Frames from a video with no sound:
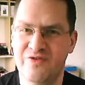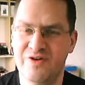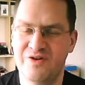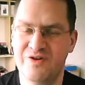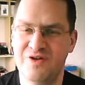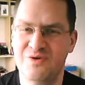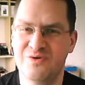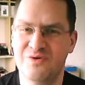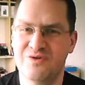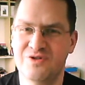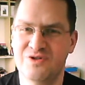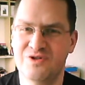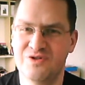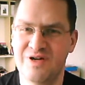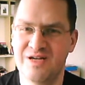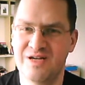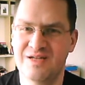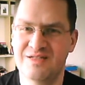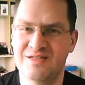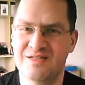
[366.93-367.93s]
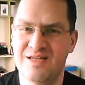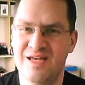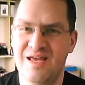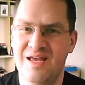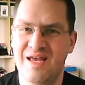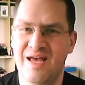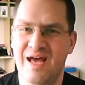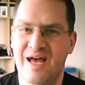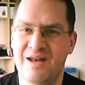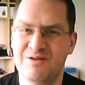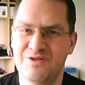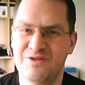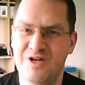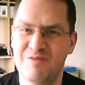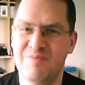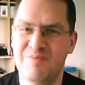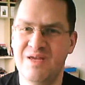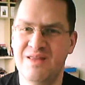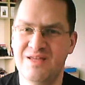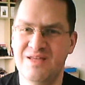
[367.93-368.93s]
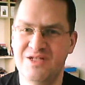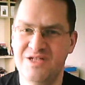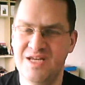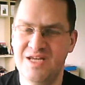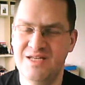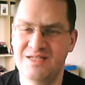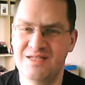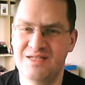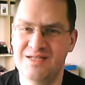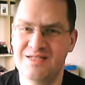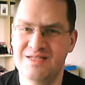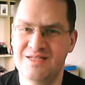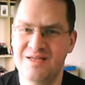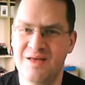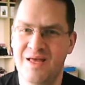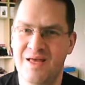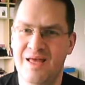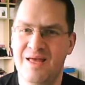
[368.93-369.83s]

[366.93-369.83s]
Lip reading: who knew all the tricks, and I was trying to beat the cheaters.